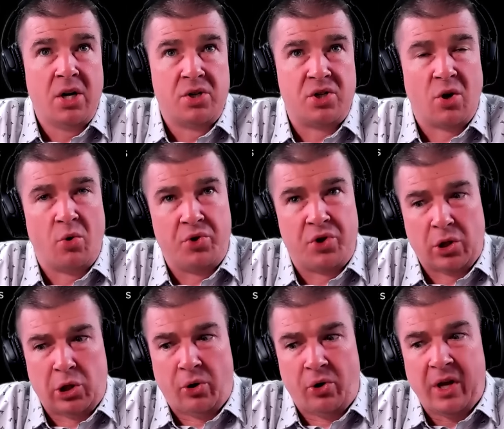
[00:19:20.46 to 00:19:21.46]
So the
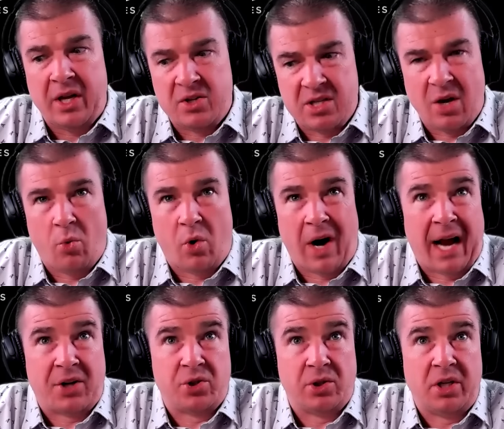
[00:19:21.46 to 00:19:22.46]
learnings that were
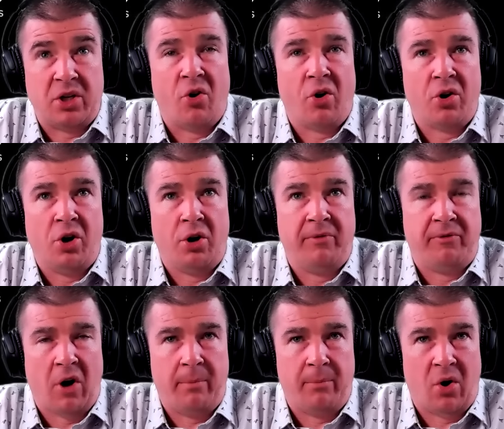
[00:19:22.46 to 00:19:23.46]
actually garnered
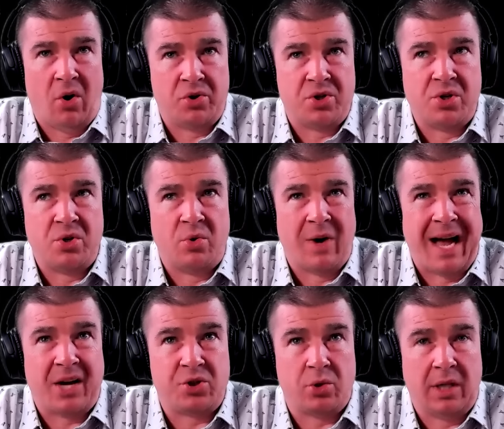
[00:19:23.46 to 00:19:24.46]
from R two
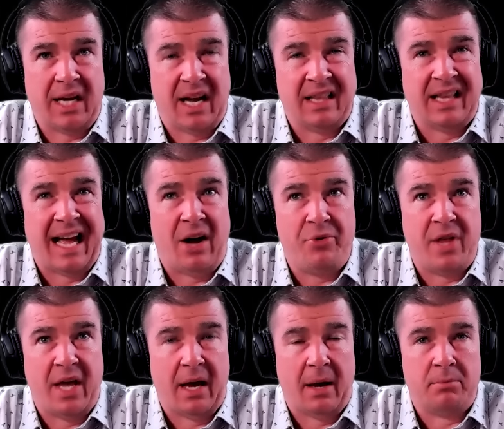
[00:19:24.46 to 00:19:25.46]
actually allowed
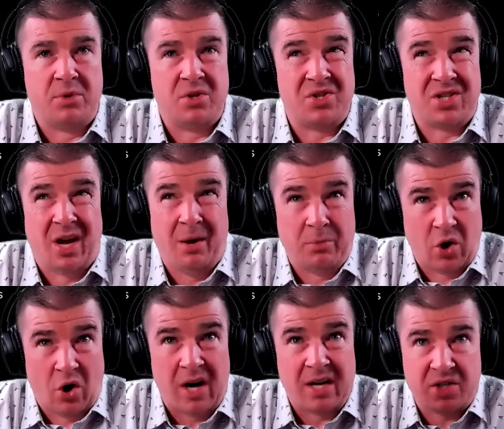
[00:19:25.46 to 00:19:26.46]
them some
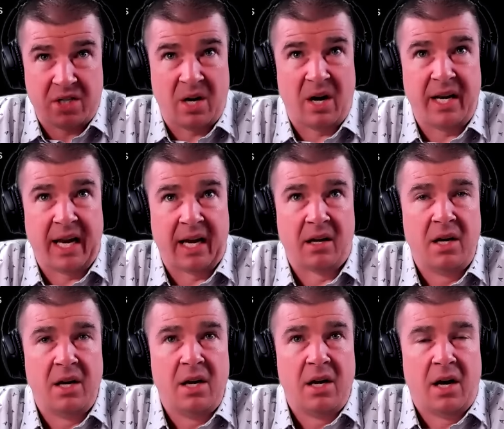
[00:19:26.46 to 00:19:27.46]
cost cutting,
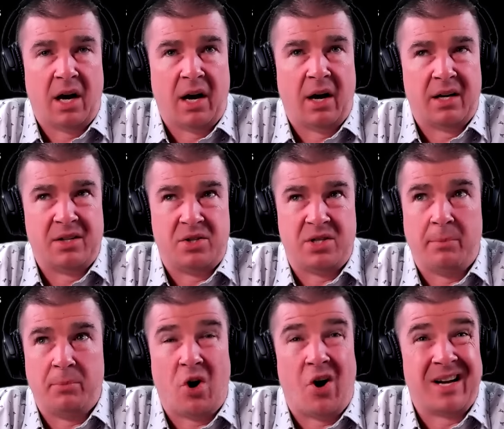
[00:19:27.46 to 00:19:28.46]
uh,
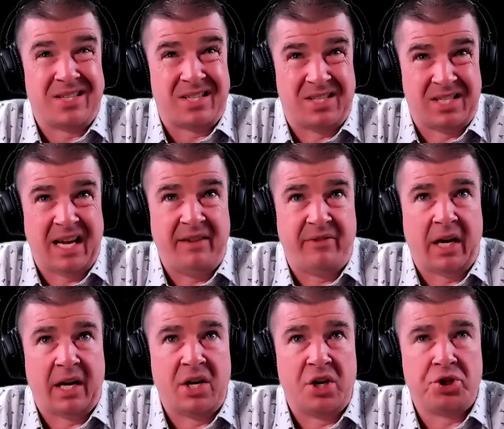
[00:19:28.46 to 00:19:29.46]
some cost
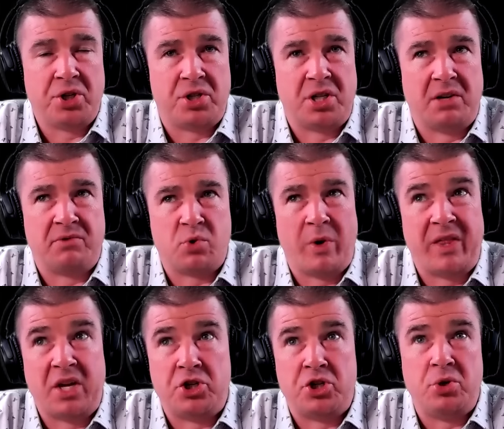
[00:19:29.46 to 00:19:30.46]
saving initiatives when
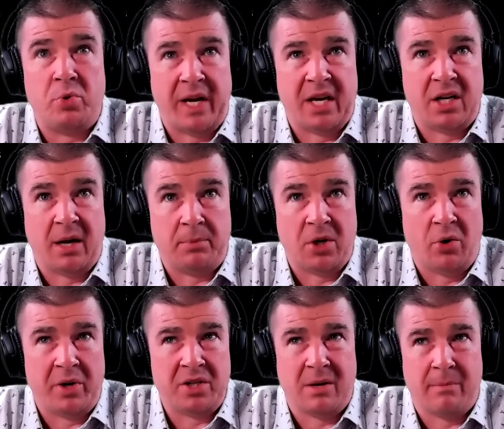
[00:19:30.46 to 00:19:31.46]
they do end up
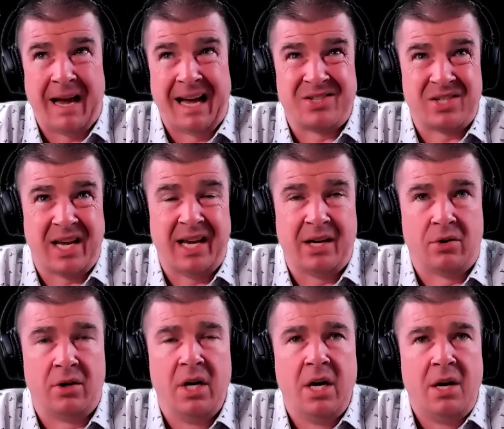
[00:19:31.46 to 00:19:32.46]
going to mass
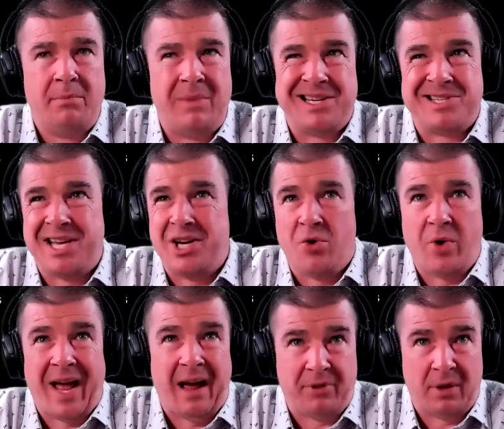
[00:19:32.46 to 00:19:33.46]
scale, because they don't
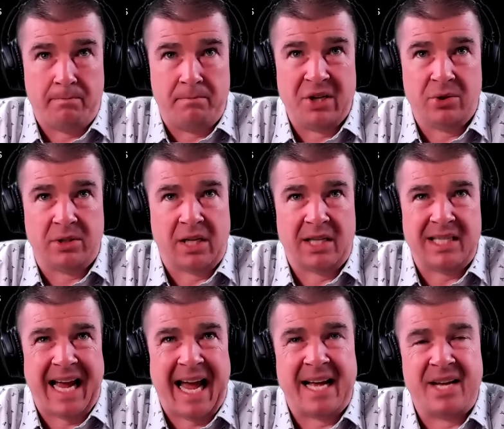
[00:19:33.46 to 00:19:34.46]
have to build it
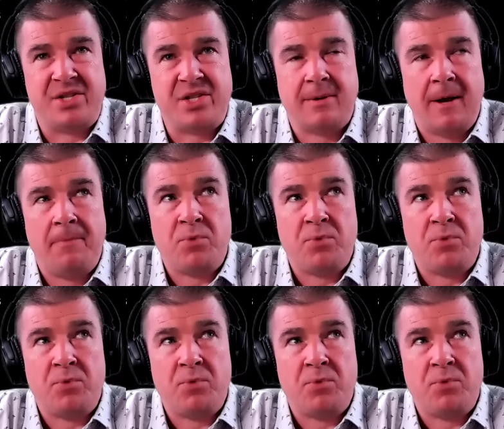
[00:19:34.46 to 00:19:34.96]
as